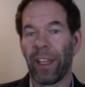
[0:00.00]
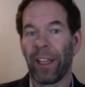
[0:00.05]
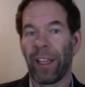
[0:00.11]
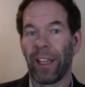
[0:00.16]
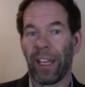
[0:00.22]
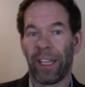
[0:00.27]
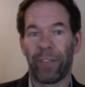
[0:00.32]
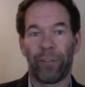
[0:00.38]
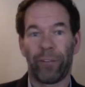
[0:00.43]

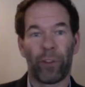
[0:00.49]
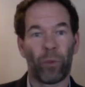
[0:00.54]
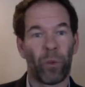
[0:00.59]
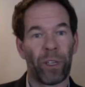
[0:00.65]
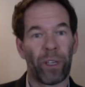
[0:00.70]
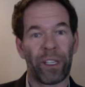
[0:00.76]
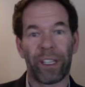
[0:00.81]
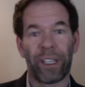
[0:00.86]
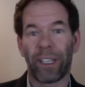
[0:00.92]
and if you
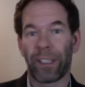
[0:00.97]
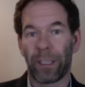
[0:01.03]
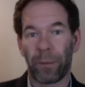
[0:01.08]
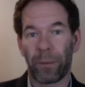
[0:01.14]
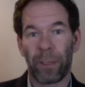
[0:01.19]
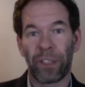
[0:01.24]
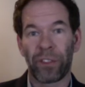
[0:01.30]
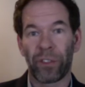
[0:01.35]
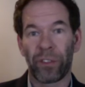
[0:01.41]
want to get the
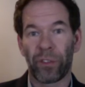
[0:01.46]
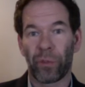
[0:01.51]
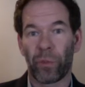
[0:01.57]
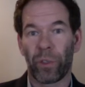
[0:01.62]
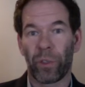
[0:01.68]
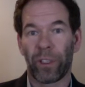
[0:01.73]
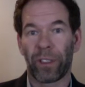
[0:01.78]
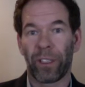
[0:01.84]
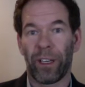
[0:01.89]
muscles
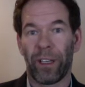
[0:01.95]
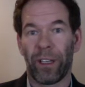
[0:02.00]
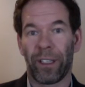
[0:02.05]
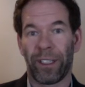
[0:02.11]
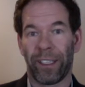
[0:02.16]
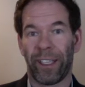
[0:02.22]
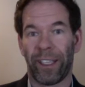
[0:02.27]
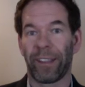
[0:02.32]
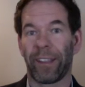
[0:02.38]
worked on
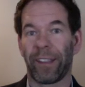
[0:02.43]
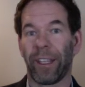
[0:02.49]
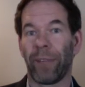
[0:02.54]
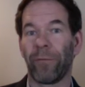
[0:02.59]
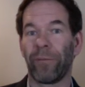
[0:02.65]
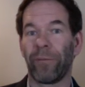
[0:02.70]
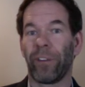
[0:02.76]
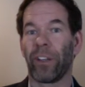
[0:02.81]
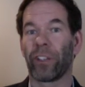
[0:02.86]
and get
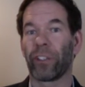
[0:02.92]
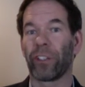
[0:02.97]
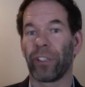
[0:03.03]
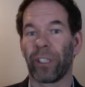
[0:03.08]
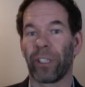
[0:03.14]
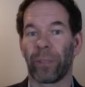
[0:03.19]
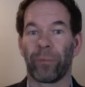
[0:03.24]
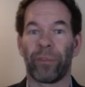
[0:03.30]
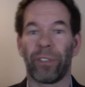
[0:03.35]
them
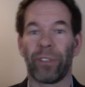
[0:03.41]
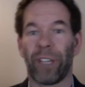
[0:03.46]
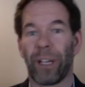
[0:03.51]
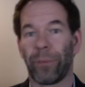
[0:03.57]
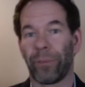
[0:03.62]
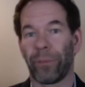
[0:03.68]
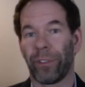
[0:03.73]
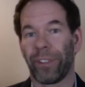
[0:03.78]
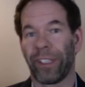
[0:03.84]
functioning
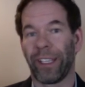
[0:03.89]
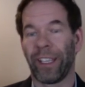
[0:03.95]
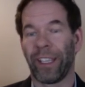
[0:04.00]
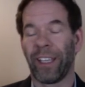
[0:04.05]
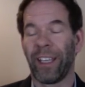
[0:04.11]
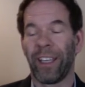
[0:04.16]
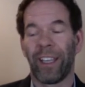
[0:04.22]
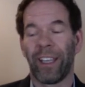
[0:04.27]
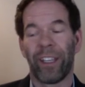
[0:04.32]
properly,
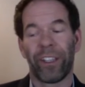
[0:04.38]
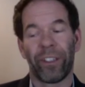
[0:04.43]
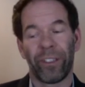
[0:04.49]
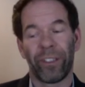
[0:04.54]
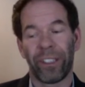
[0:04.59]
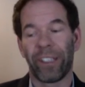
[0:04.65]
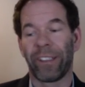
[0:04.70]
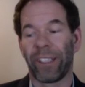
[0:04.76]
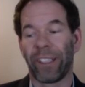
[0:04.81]
you
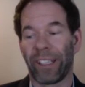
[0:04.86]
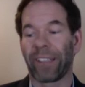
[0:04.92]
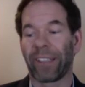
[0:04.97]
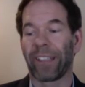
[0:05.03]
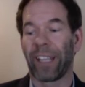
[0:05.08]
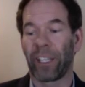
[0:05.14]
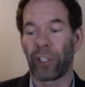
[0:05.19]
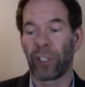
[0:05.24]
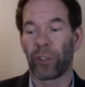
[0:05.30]
need to get
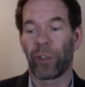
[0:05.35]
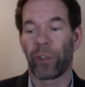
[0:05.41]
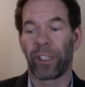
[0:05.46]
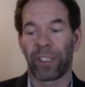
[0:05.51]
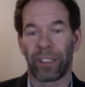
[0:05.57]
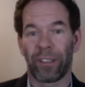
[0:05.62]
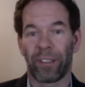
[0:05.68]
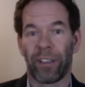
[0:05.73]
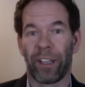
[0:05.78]
that
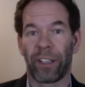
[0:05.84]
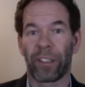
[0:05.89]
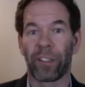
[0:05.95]
joint aligned.